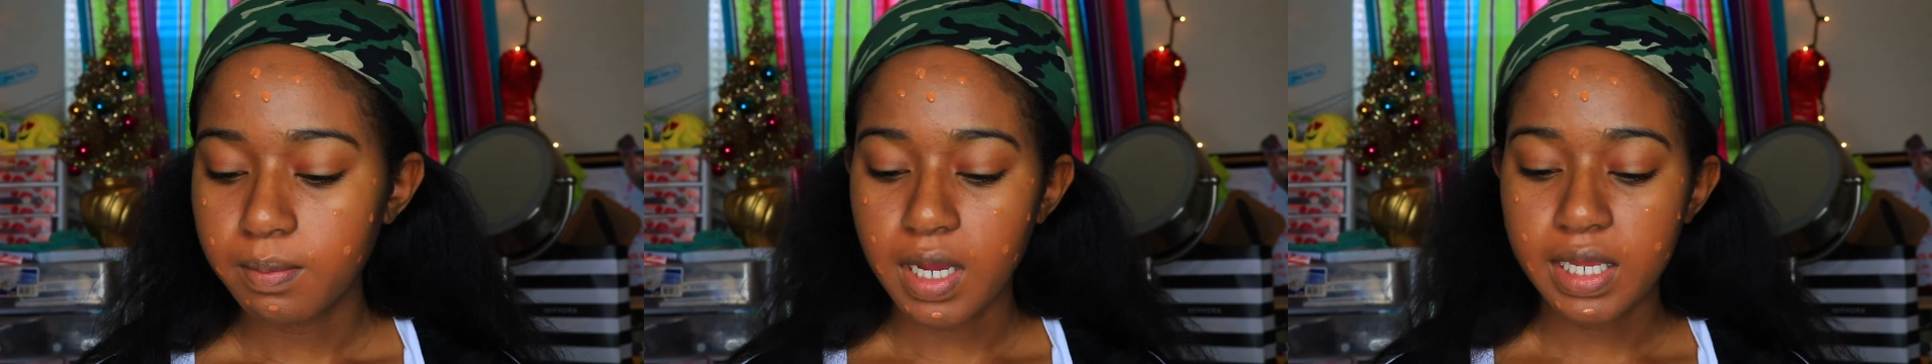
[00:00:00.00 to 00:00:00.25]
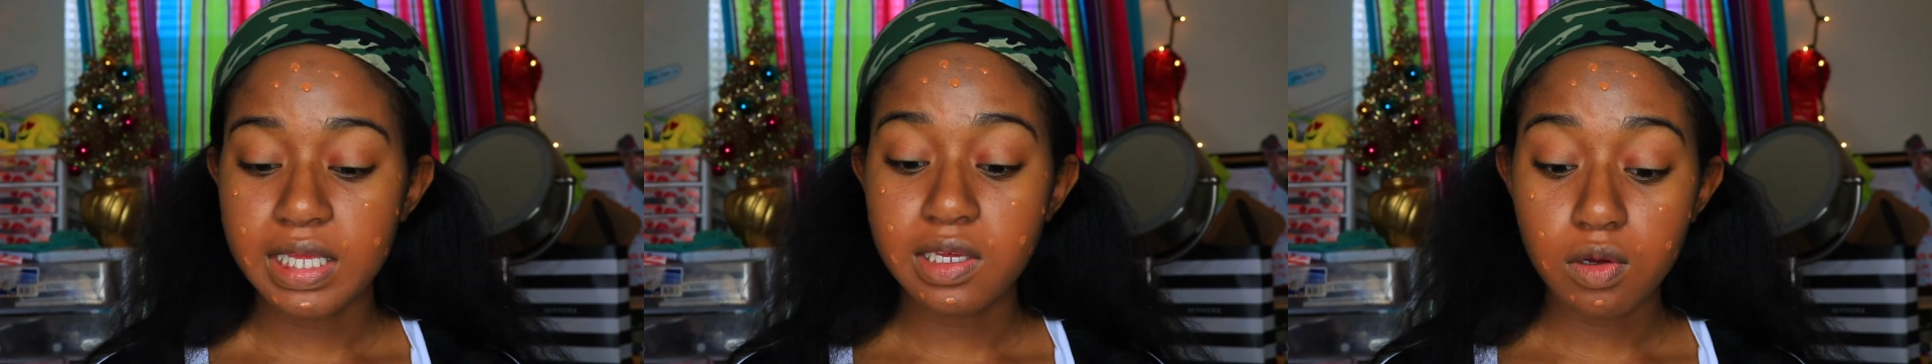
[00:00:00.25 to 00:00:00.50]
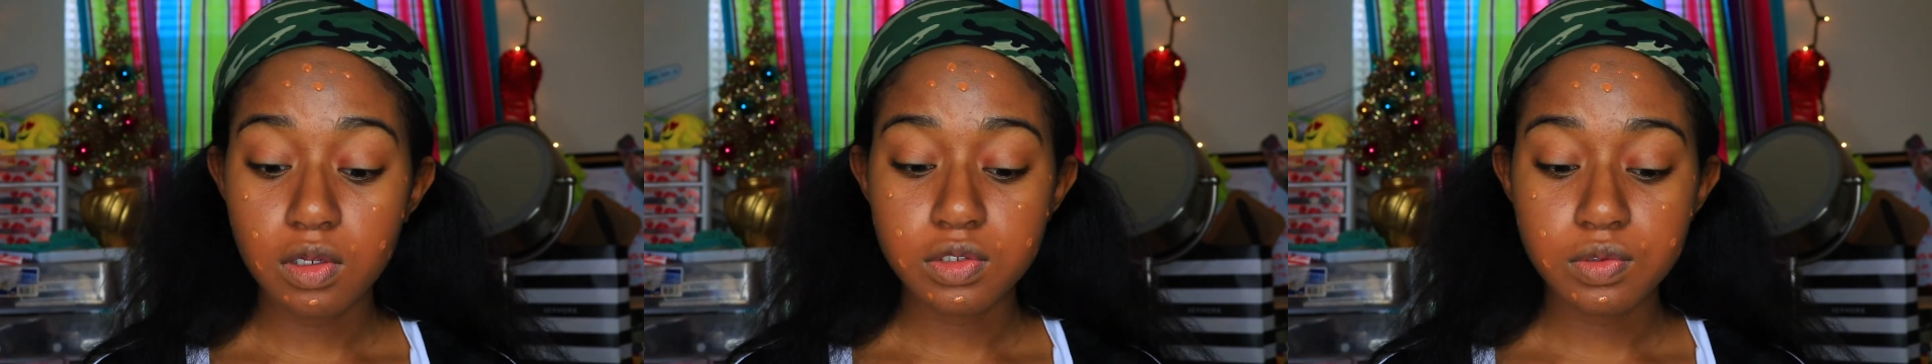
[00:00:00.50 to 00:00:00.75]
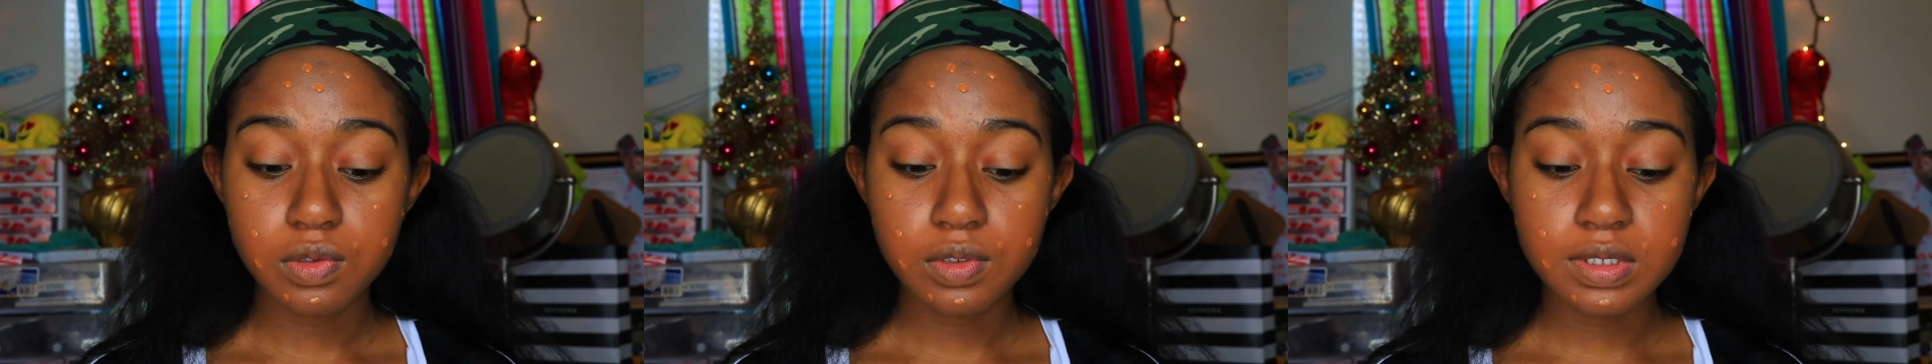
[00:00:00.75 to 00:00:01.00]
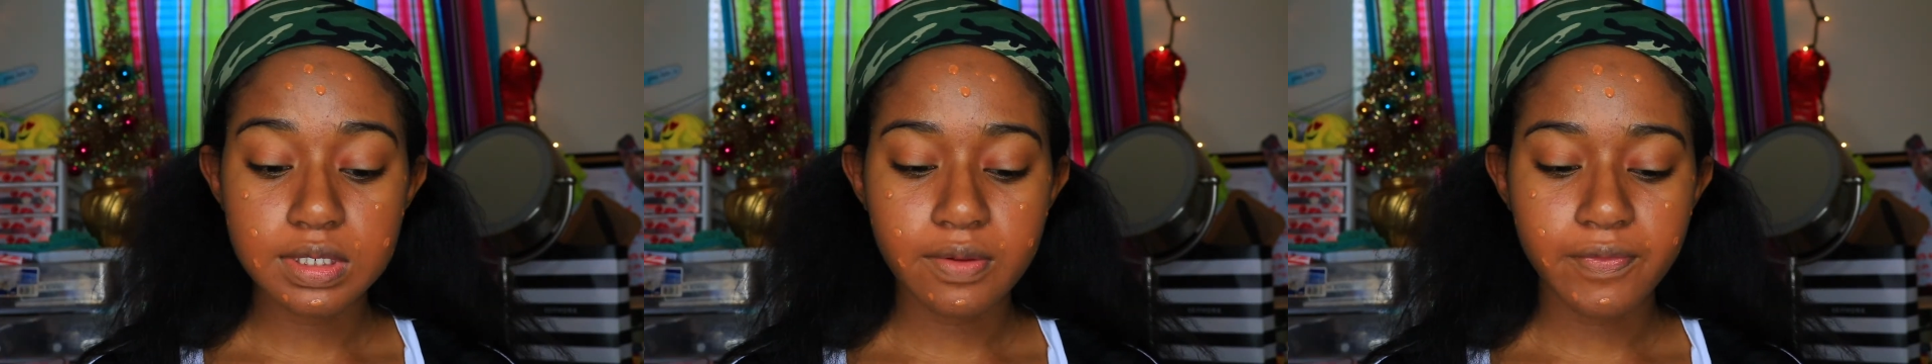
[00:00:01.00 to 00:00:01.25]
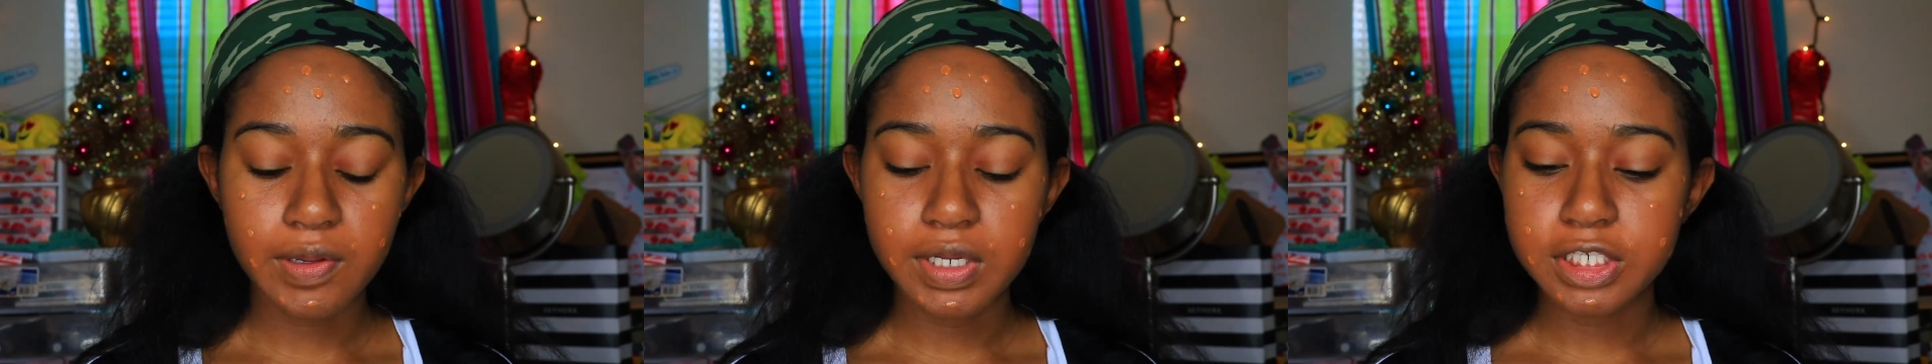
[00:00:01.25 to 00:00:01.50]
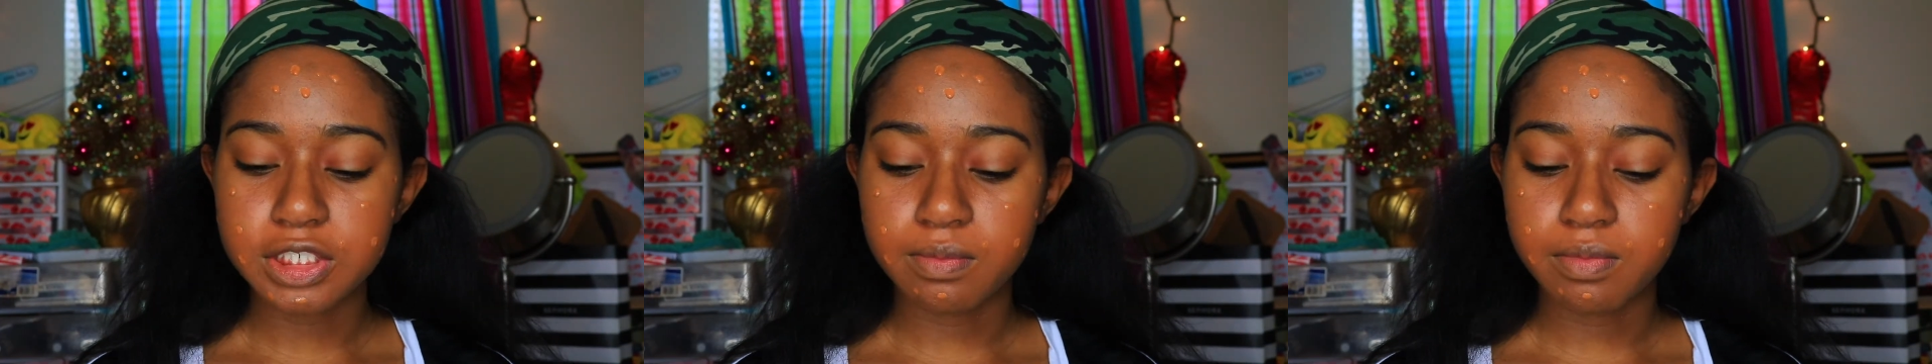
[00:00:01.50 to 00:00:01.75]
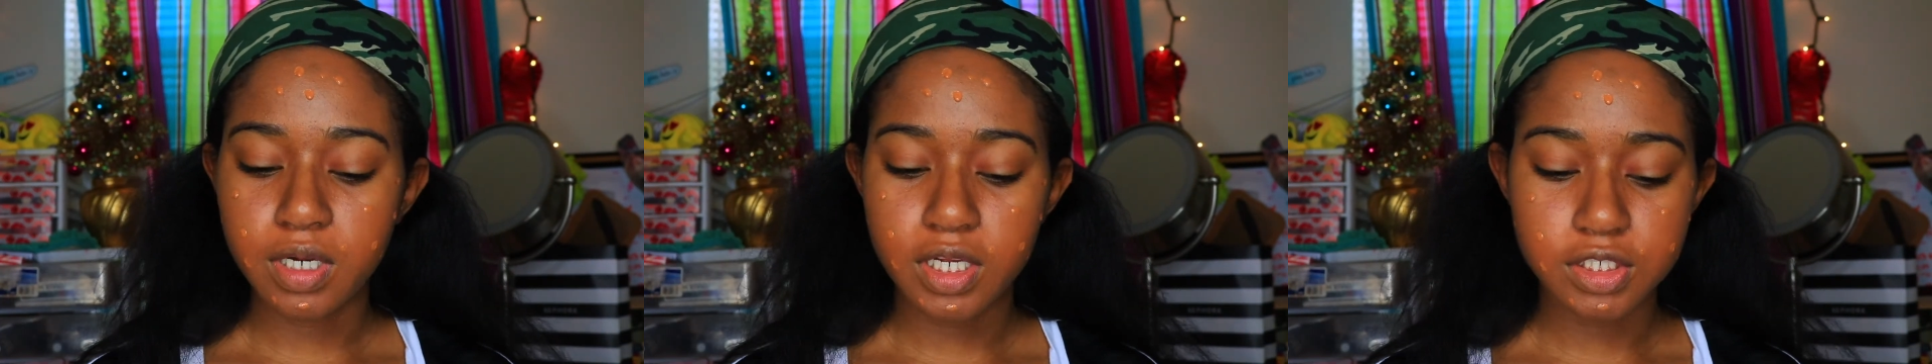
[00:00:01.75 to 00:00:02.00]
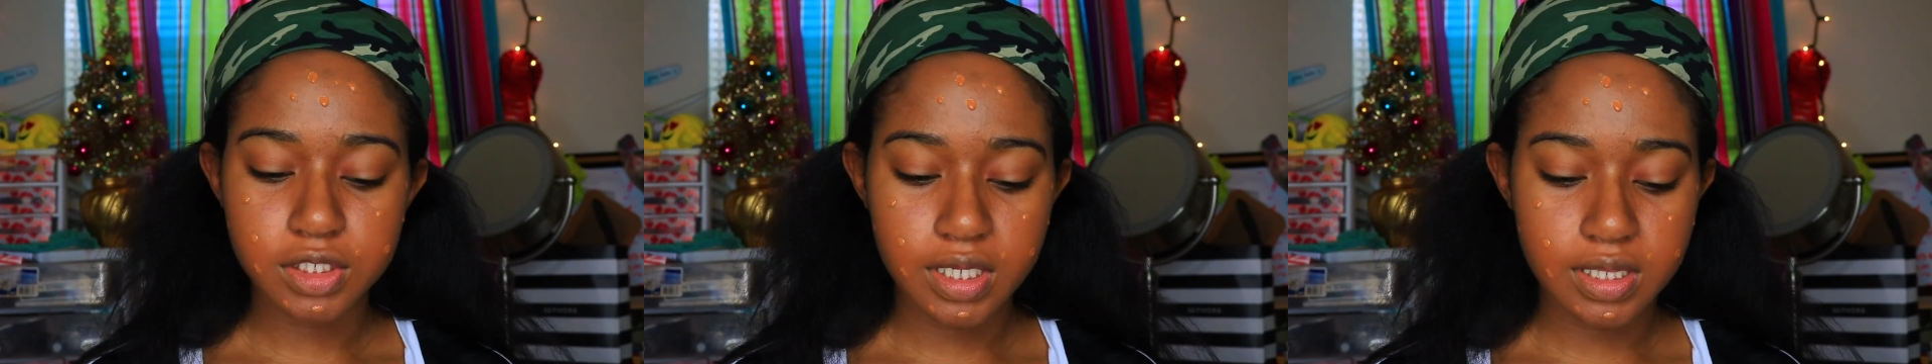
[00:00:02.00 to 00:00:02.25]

My EcoTools foundation brush,